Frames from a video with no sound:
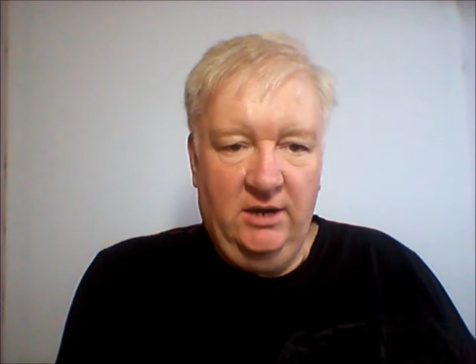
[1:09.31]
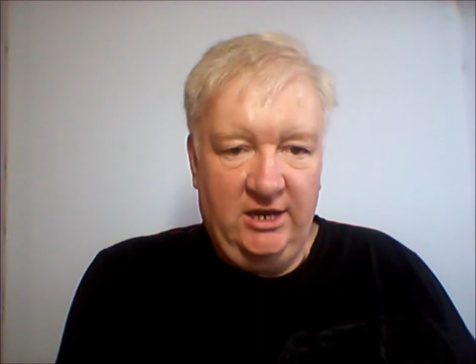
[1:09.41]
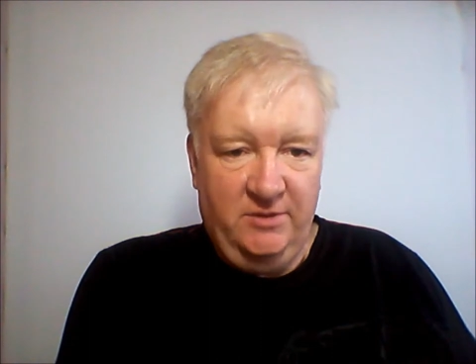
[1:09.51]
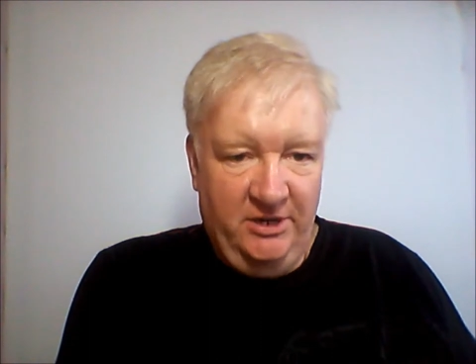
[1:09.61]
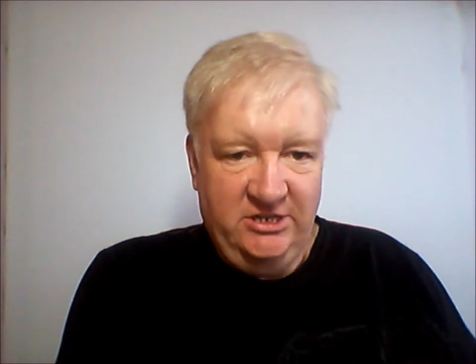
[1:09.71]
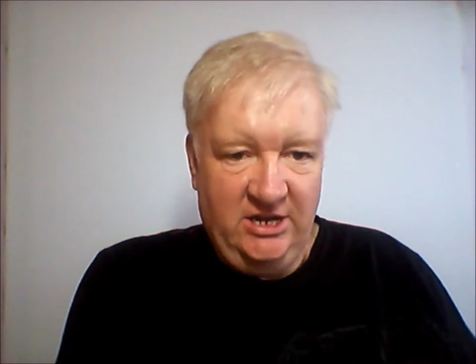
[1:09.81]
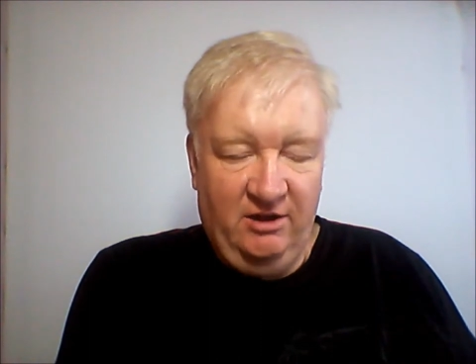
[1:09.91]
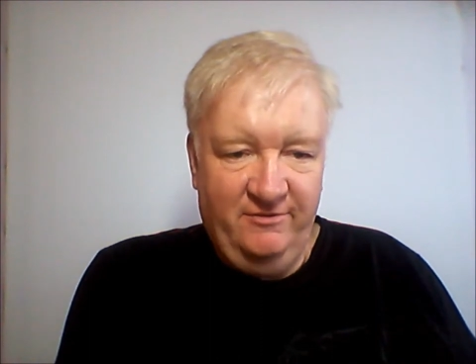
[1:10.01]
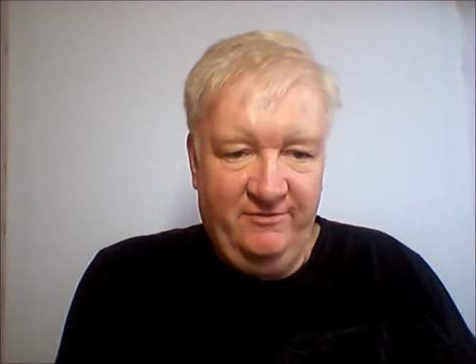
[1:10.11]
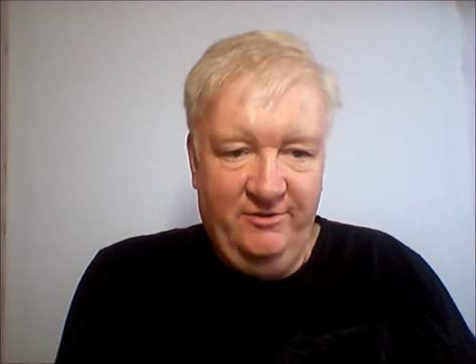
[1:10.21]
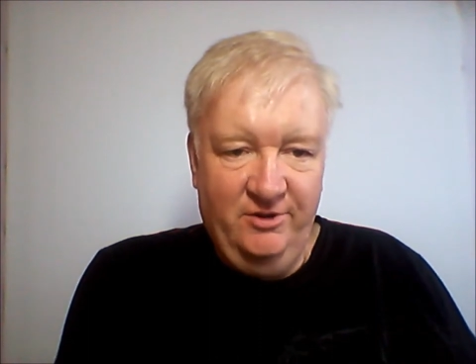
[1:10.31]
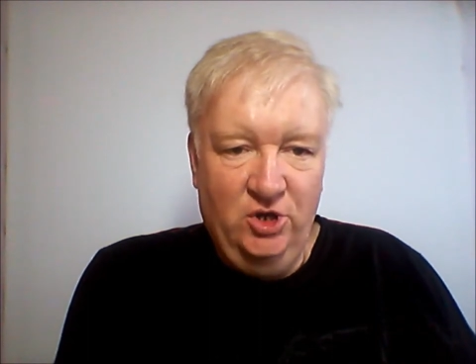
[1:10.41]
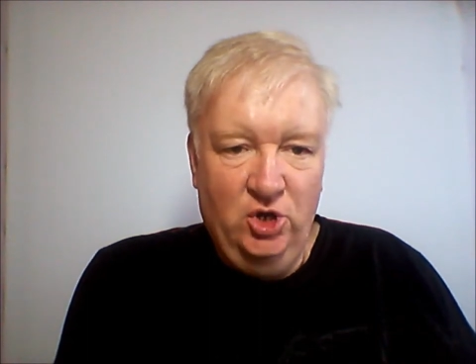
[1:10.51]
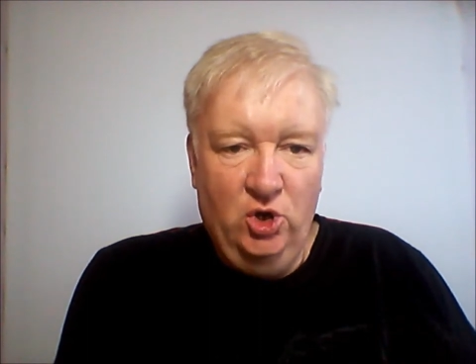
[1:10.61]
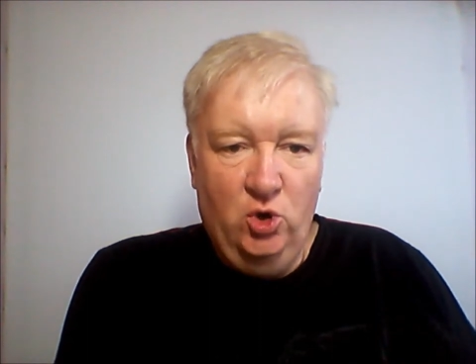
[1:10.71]
like myself,
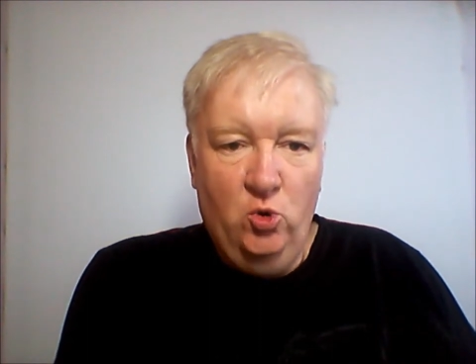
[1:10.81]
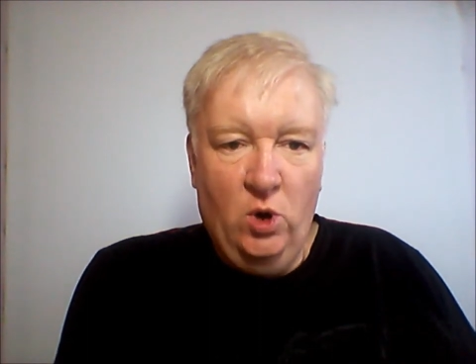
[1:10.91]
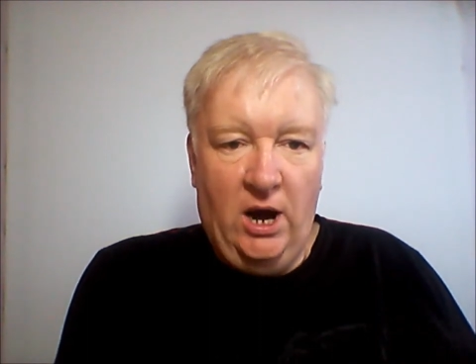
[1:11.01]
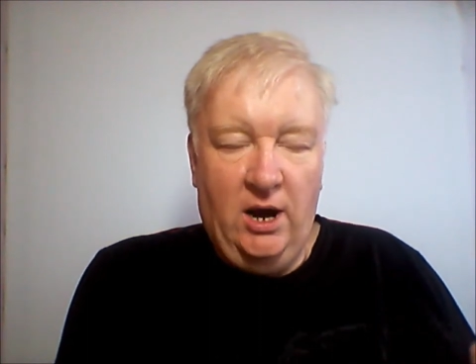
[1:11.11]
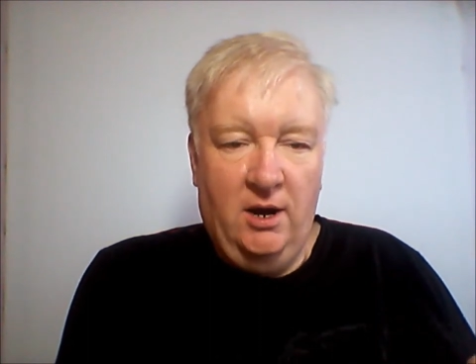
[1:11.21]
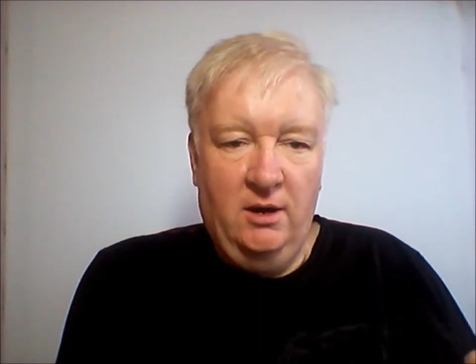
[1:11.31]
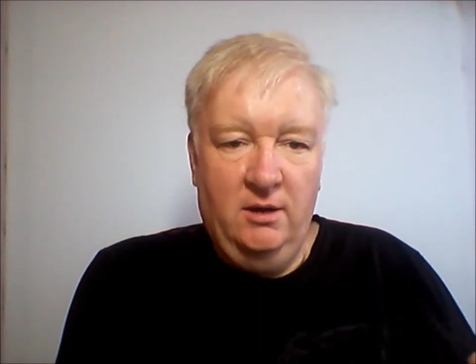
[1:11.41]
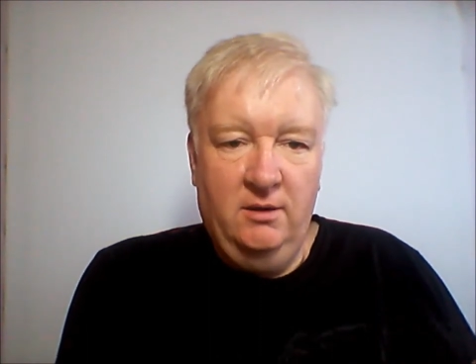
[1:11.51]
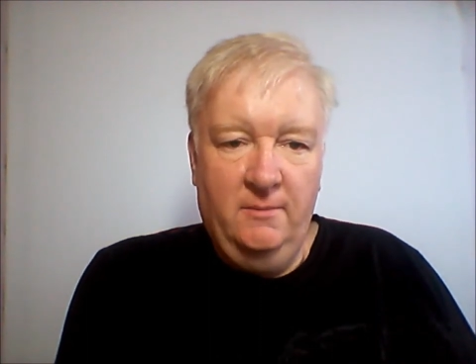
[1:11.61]
who are